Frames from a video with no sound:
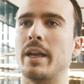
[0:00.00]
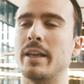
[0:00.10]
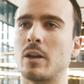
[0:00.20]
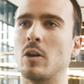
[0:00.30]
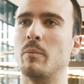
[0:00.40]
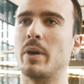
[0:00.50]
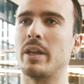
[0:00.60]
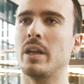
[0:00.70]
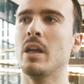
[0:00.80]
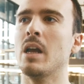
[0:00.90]
in a
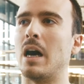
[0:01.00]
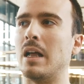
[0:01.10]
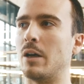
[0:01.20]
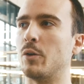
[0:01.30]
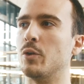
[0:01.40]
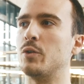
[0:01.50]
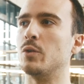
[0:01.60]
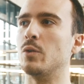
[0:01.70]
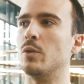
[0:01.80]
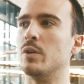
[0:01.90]
company, allow you
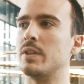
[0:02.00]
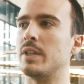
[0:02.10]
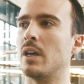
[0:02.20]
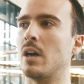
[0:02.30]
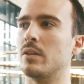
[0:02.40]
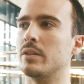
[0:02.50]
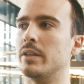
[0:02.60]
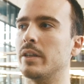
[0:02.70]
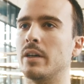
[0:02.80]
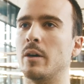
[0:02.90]
to see how
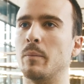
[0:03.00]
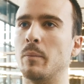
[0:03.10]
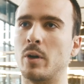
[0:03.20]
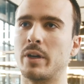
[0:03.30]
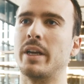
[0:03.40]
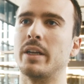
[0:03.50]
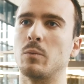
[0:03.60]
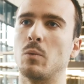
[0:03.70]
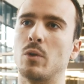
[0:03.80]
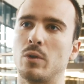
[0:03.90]
the
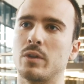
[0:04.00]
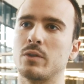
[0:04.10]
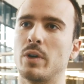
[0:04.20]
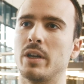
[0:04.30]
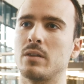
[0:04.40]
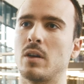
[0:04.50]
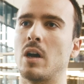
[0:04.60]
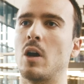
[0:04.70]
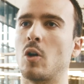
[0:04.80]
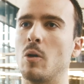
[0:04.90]
market works, right? So
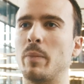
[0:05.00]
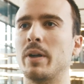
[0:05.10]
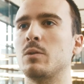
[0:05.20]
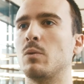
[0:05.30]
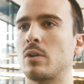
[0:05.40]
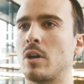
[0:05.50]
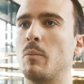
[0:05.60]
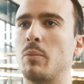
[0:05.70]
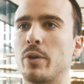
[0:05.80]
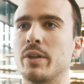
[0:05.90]
how companies work,
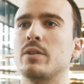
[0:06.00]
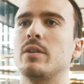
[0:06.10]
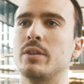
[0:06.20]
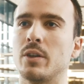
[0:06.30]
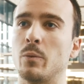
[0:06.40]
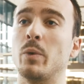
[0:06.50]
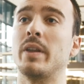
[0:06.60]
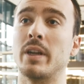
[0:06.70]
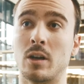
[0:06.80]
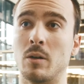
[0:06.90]
how projects are done
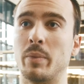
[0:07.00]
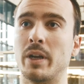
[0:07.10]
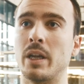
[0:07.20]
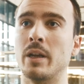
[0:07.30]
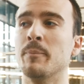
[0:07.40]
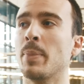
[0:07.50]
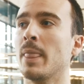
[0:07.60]
within a company.